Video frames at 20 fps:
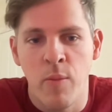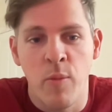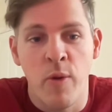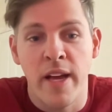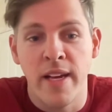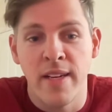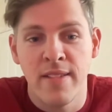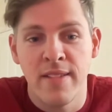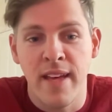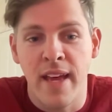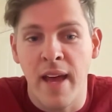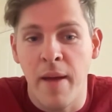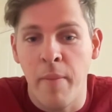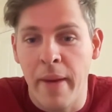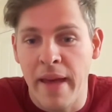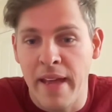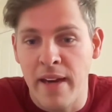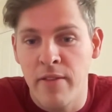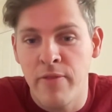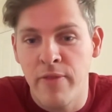When I say I
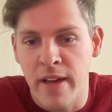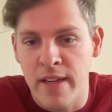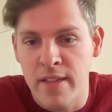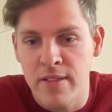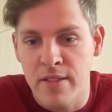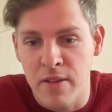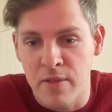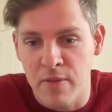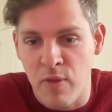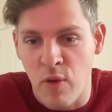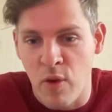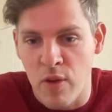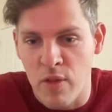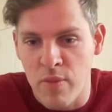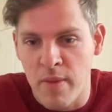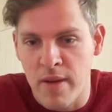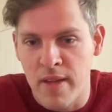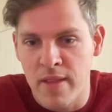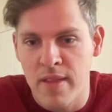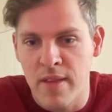manifested a
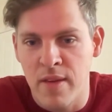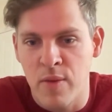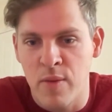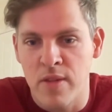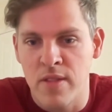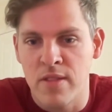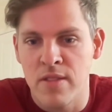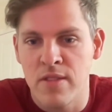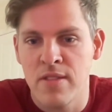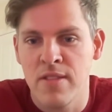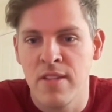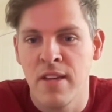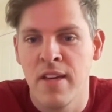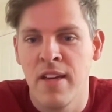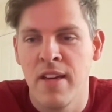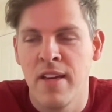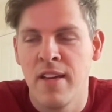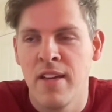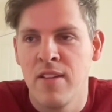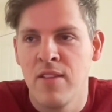fourth month, it was
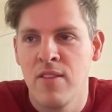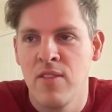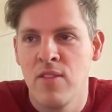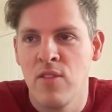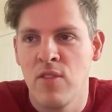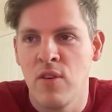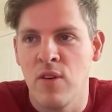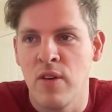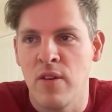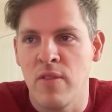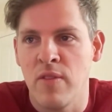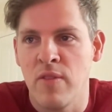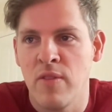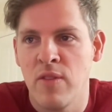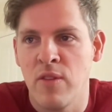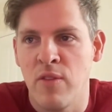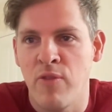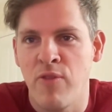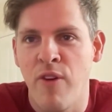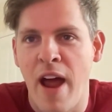the
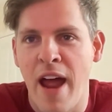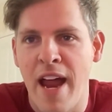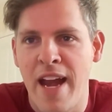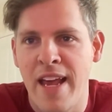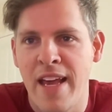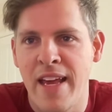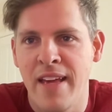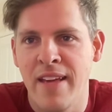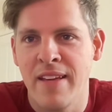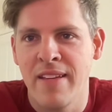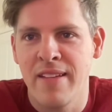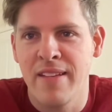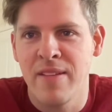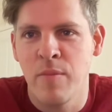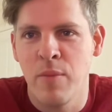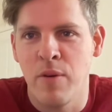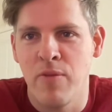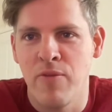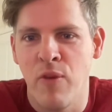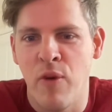Friday
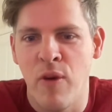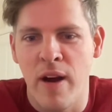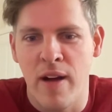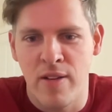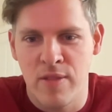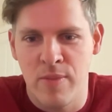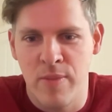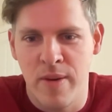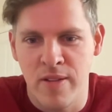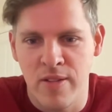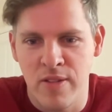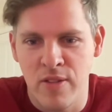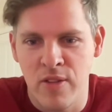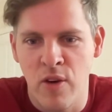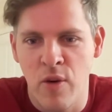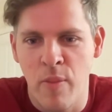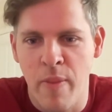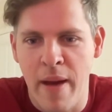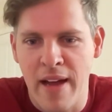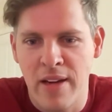before I was about to
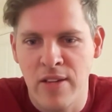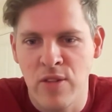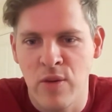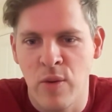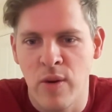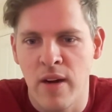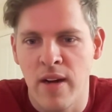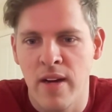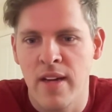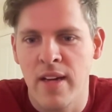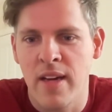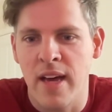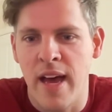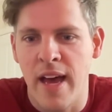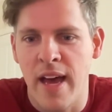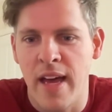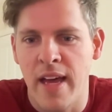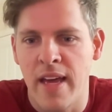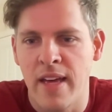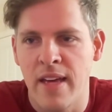go back to work.
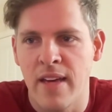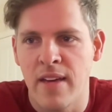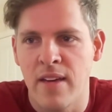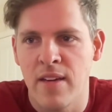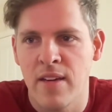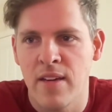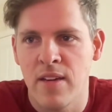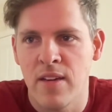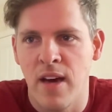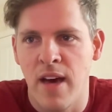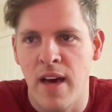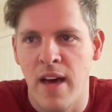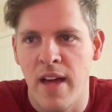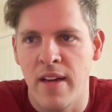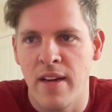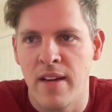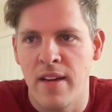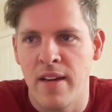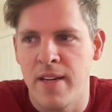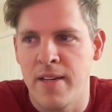I
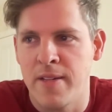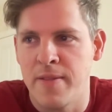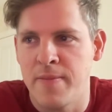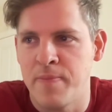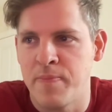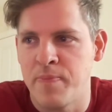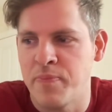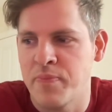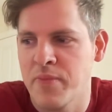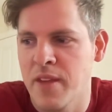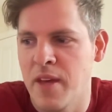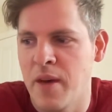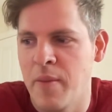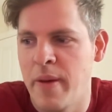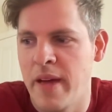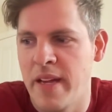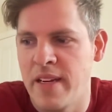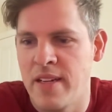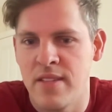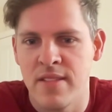got
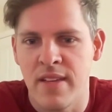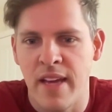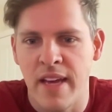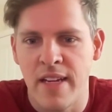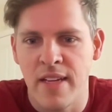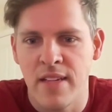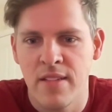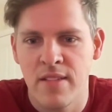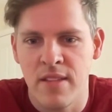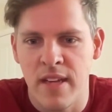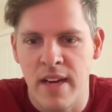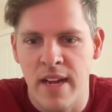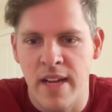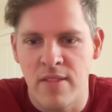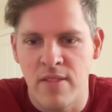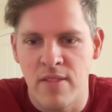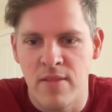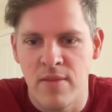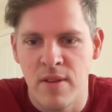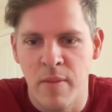appendicitis and
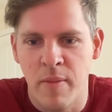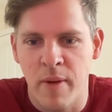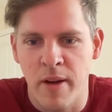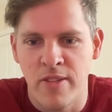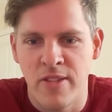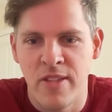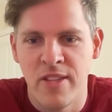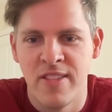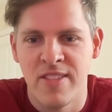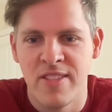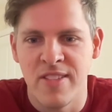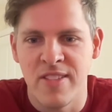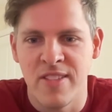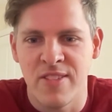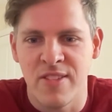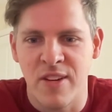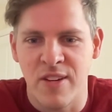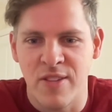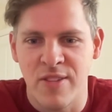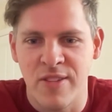had emergency
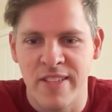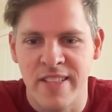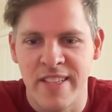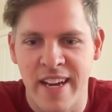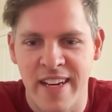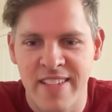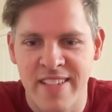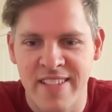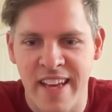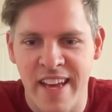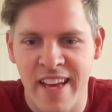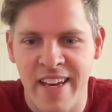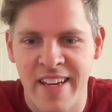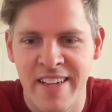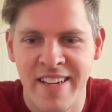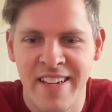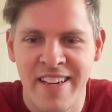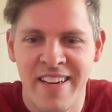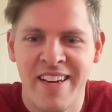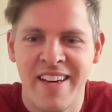surgery the next
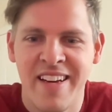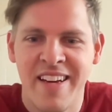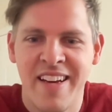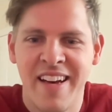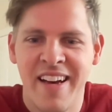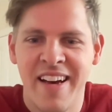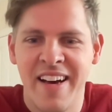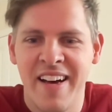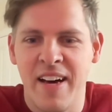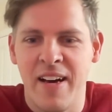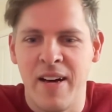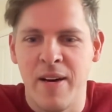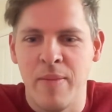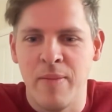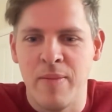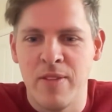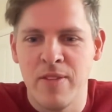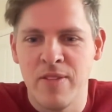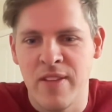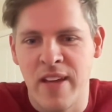day.
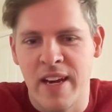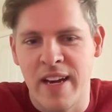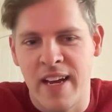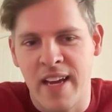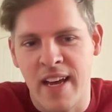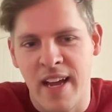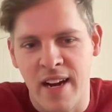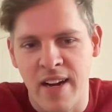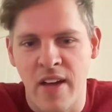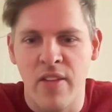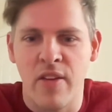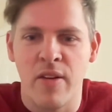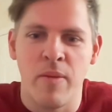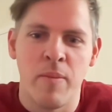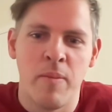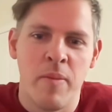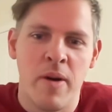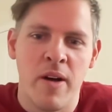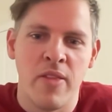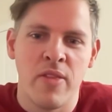So then I got another
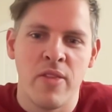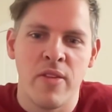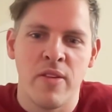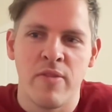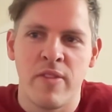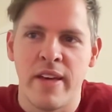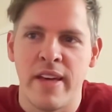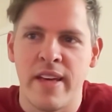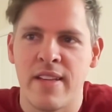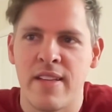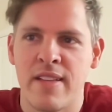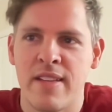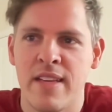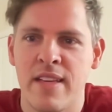month of like